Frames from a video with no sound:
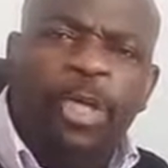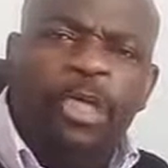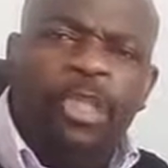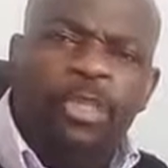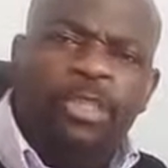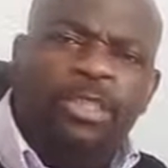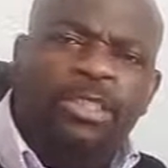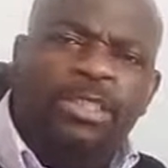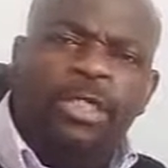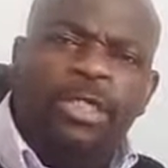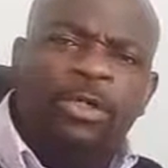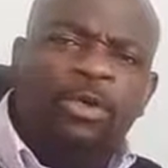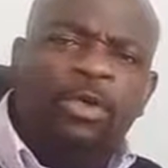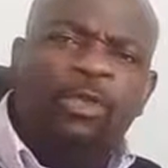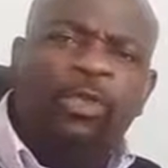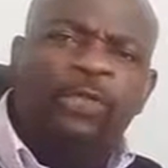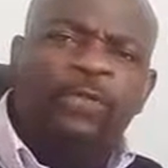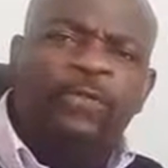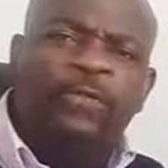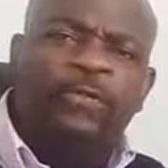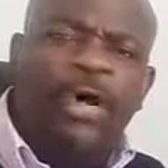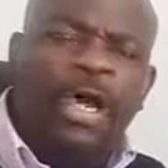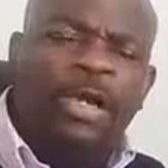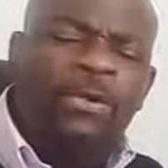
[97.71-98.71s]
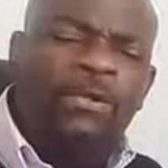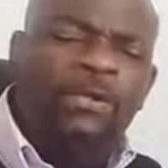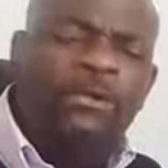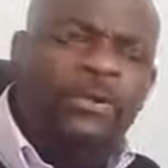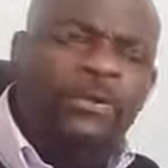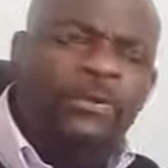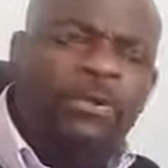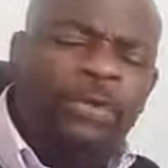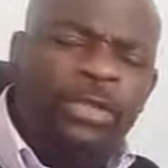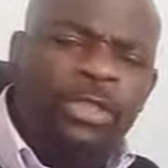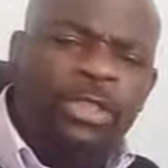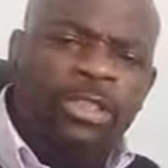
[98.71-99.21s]
It's still good value
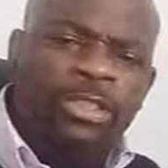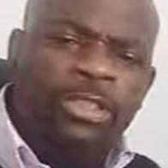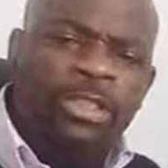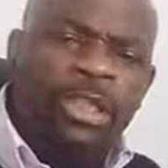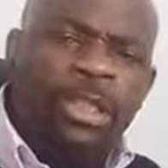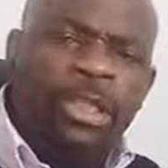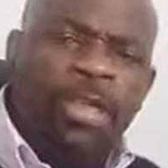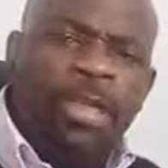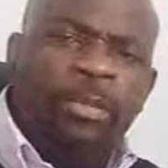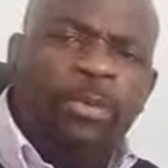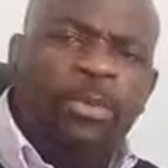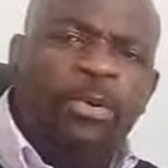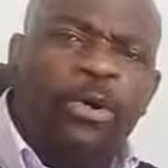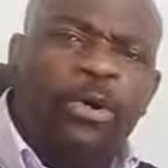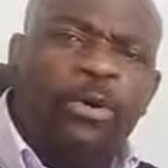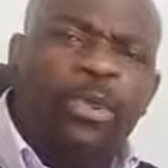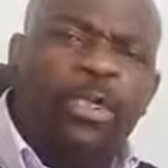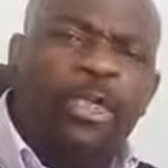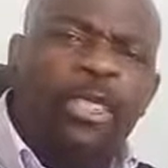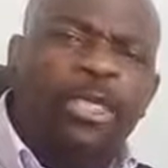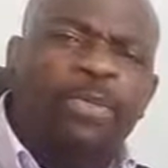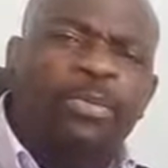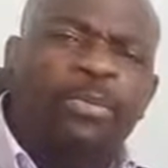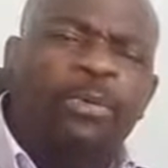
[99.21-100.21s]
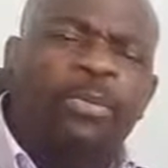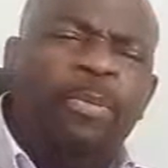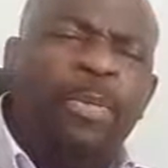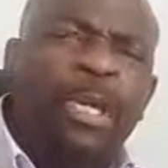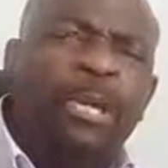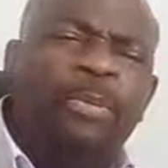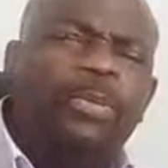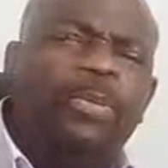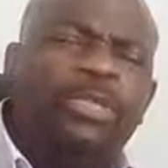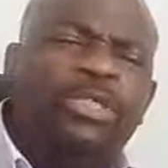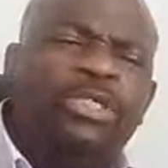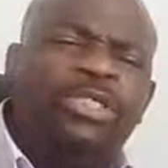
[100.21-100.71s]
for money, but the
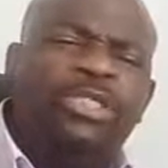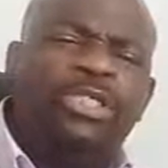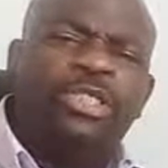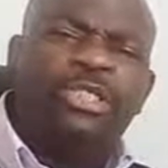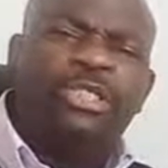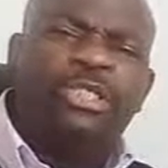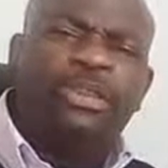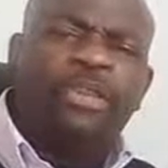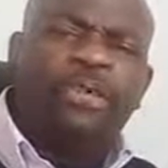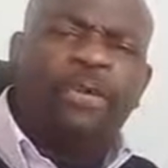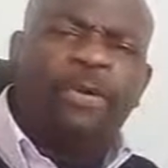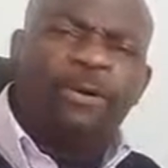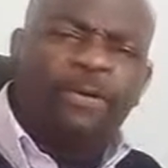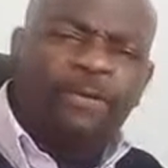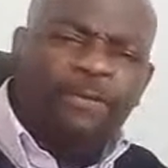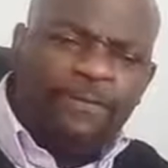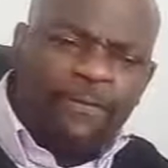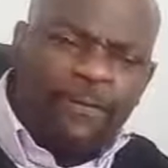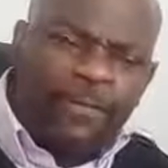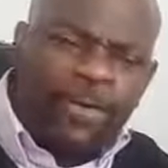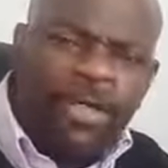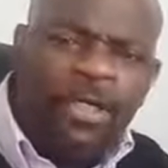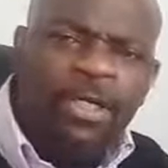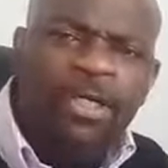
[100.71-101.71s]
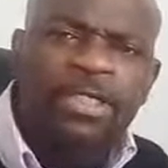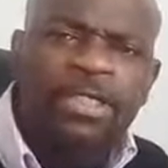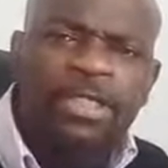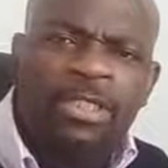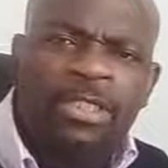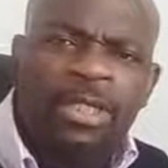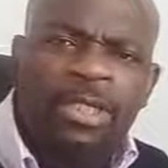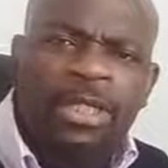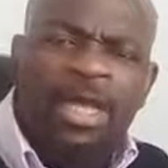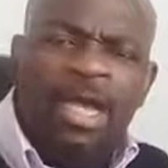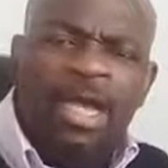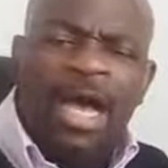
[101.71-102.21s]
moment we discovered
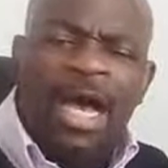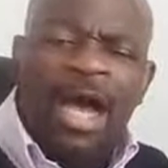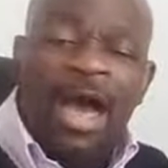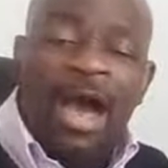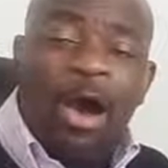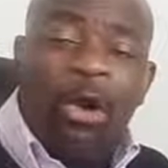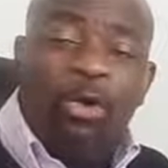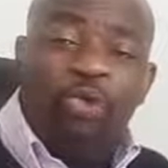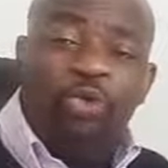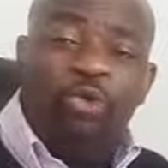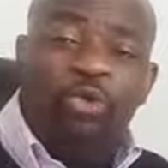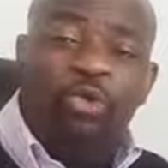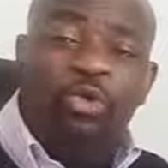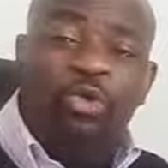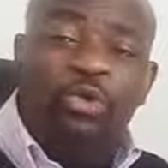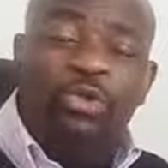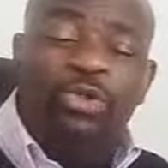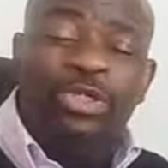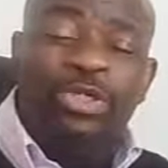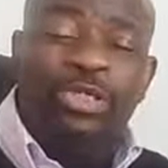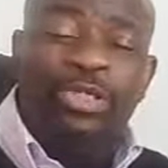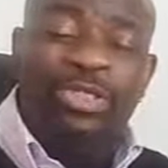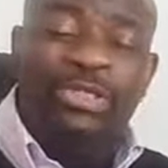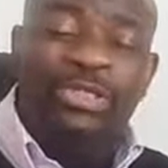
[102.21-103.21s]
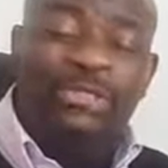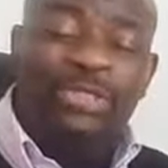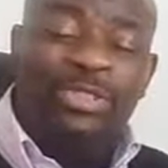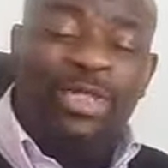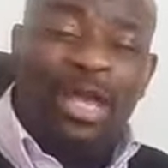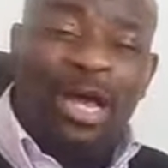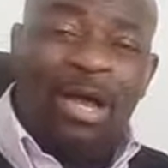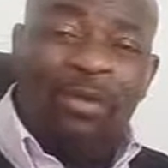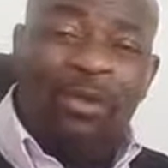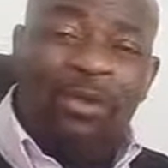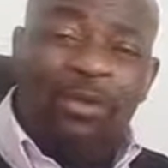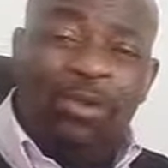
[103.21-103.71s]
how to reduce
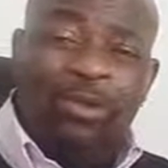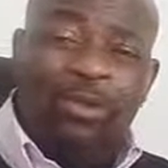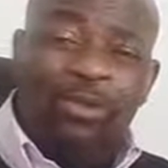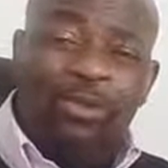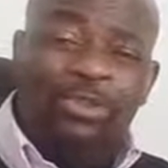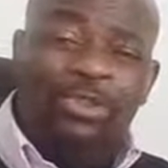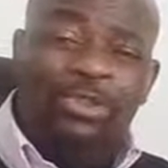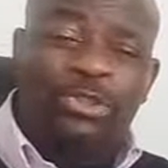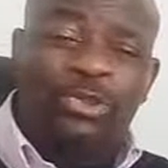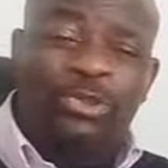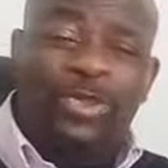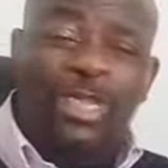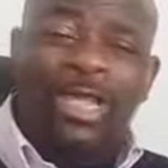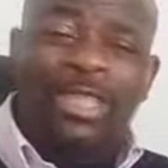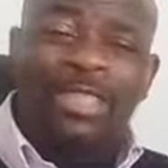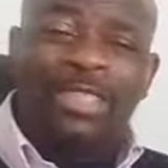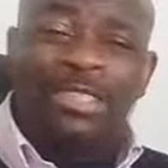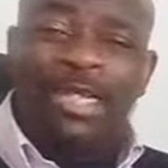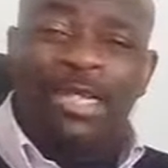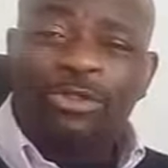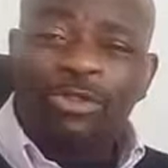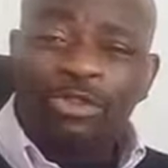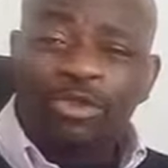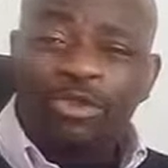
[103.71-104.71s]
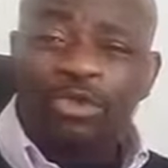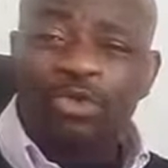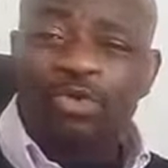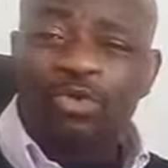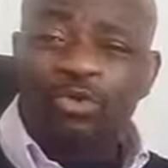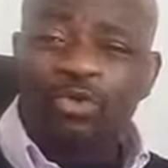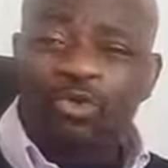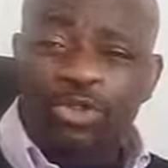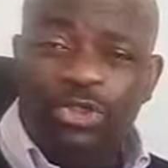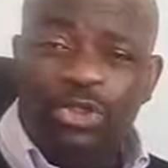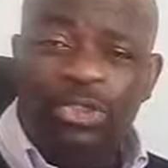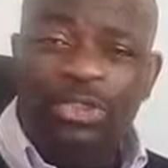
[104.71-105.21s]
our cost to less than
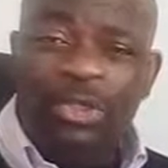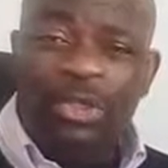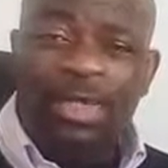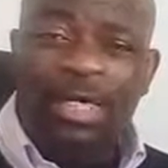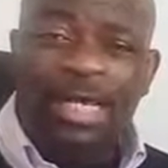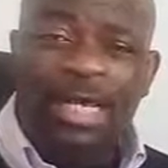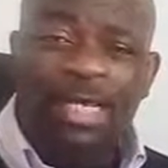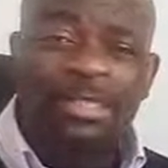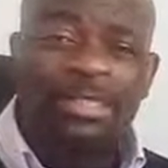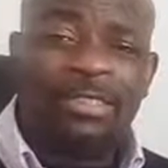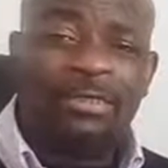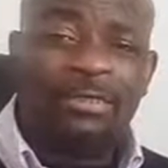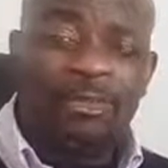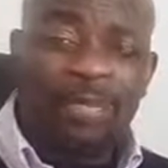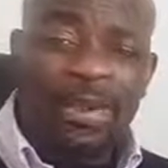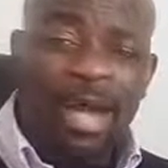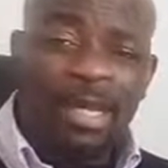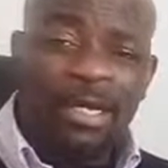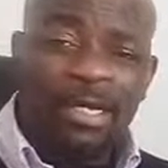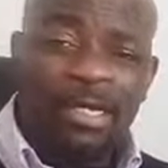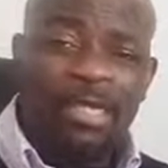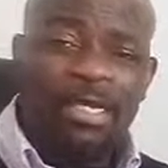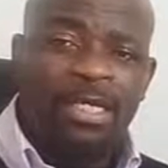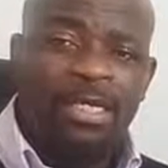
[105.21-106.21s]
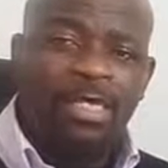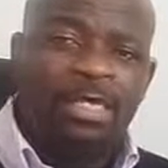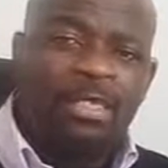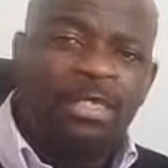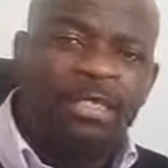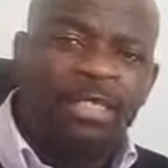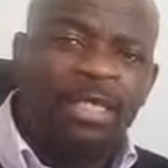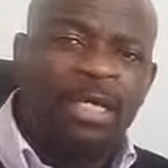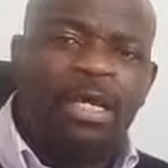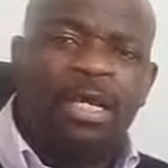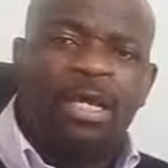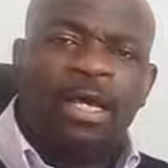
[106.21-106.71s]
$2 per
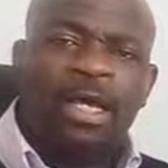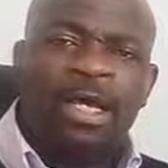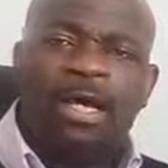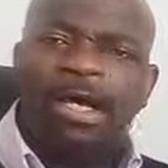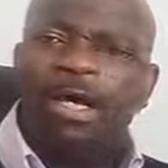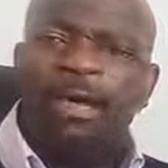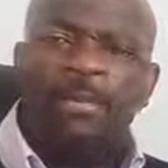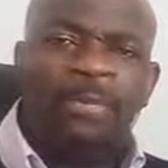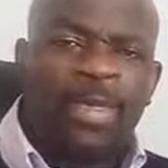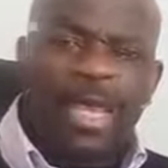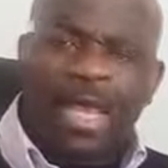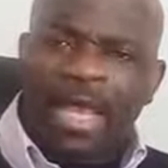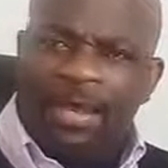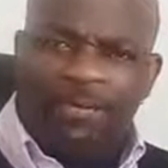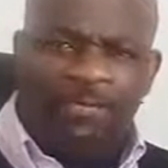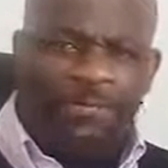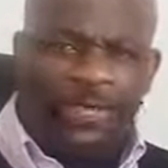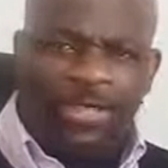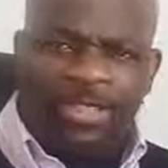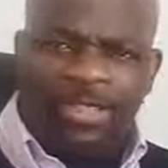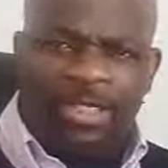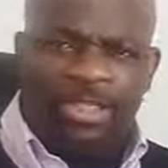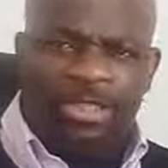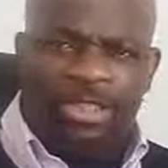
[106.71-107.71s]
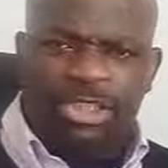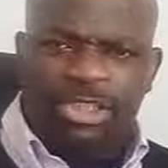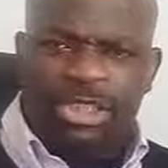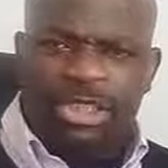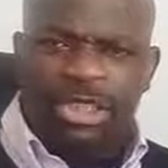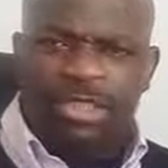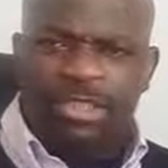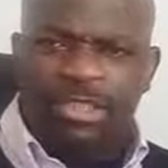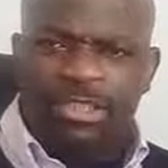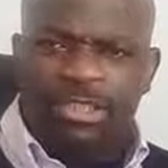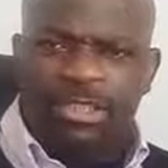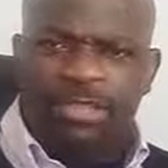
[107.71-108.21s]
lead, everything
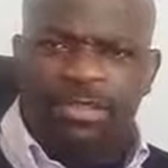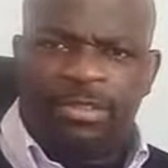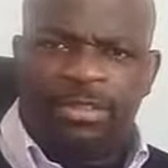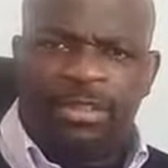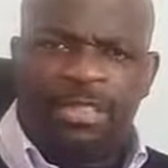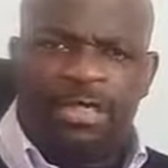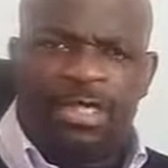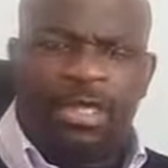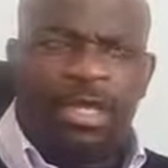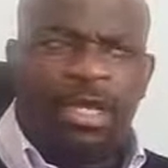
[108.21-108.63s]
changes.